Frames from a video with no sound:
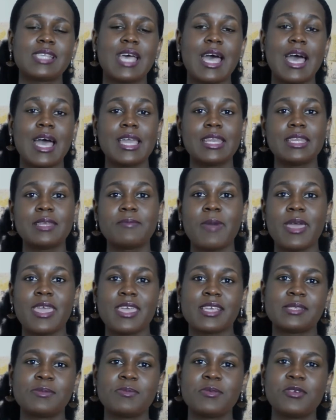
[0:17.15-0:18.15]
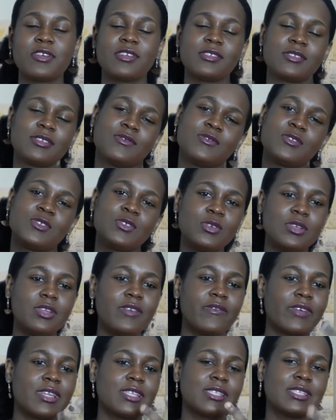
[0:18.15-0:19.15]
and my experience with two
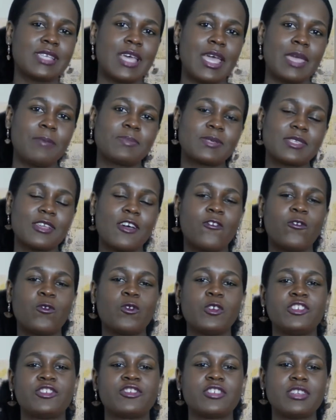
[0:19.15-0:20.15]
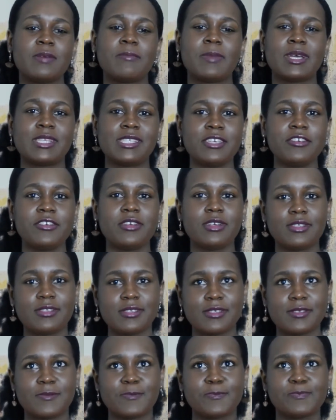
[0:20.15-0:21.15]
different types of wish trainer materials.